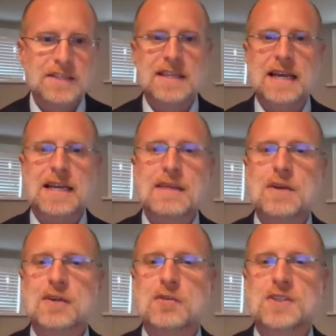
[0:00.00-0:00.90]
This
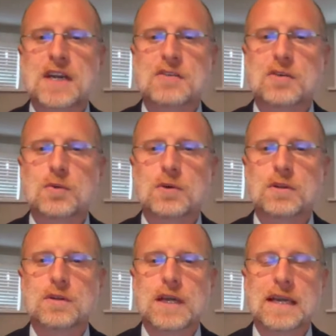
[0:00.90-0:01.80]
dynamic new standard
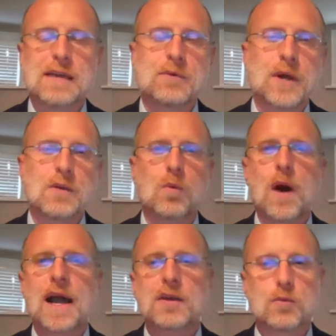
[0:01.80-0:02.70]
will enable a
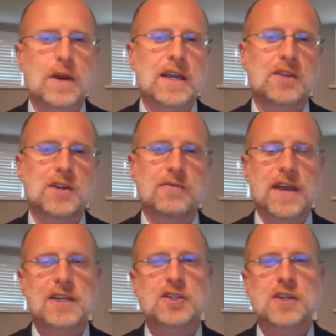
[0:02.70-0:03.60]
wide range of
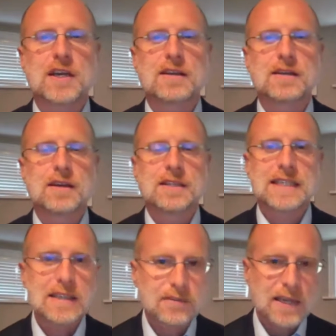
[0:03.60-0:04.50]
next-gen
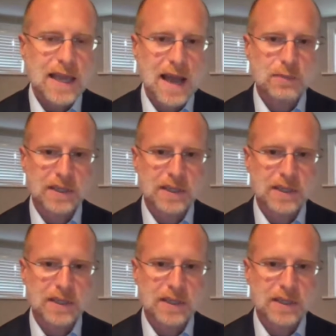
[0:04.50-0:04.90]
TV